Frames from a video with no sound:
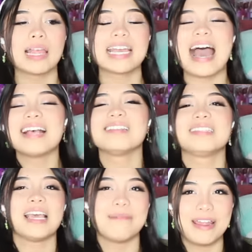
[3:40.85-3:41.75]
Like, it has the
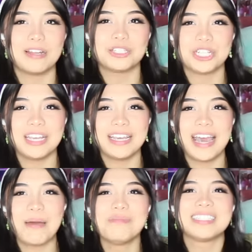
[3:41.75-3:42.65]
same
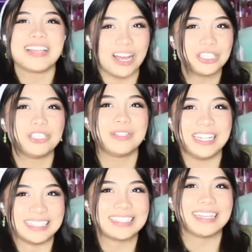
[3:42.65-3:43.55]
energy,
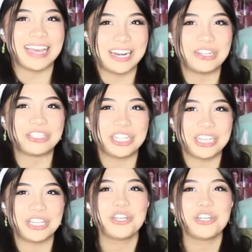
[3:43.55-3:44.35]
misogynistic energy.